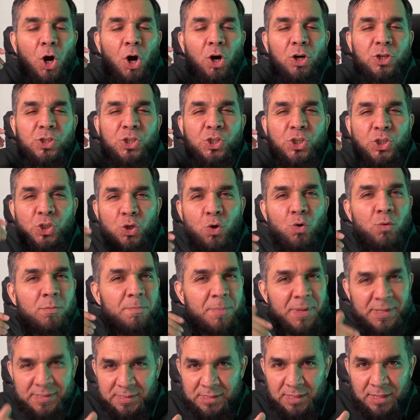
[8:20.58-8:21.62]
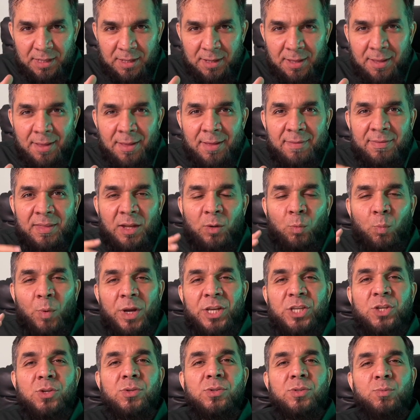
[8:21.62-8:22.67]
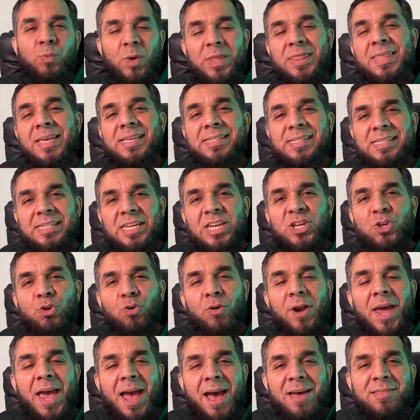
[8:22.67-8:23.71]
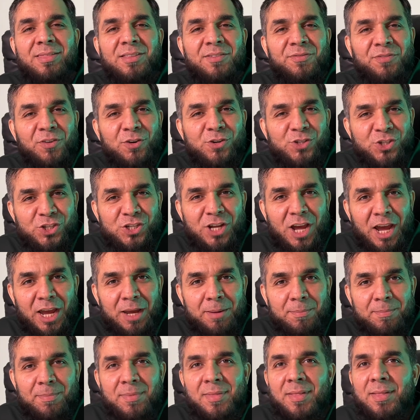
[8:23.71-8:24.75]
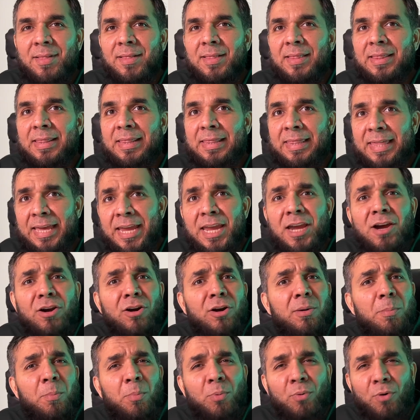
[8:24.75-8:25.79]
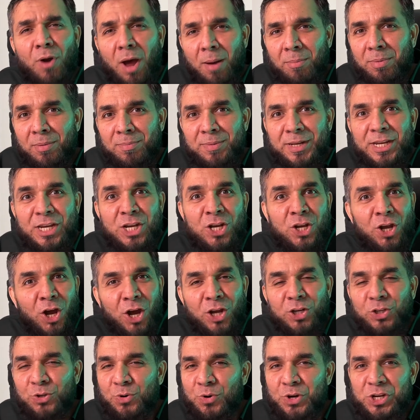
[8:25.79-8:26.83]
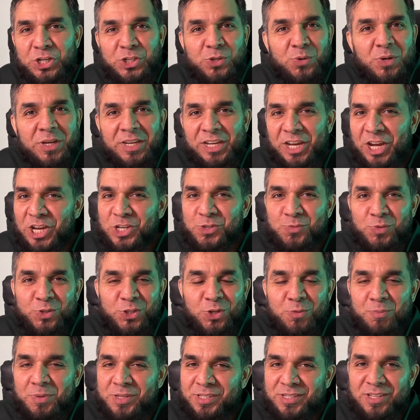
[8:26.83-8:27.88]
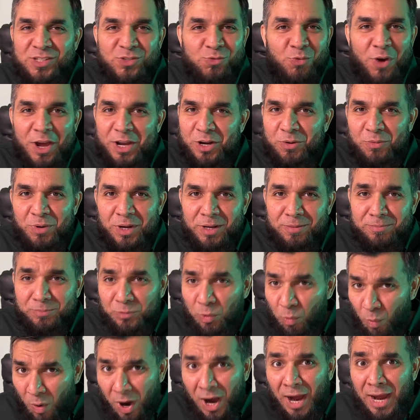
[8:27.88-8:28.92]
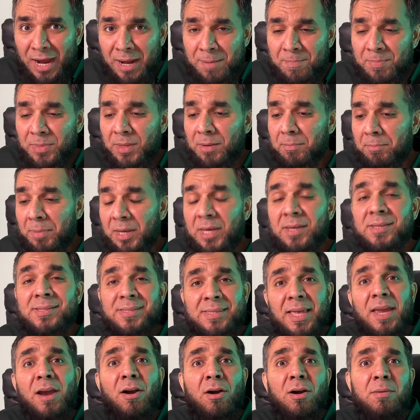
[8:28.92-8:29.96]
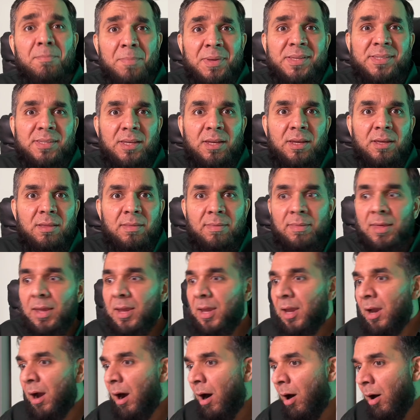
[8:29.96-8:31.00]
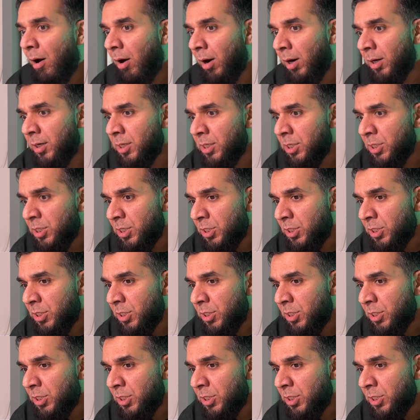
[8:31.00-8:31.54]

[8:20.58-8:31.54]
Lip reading: are so busy that when they see your ad the first time, they are probably not going to engage with your business right away. Why? Because they are busy. They are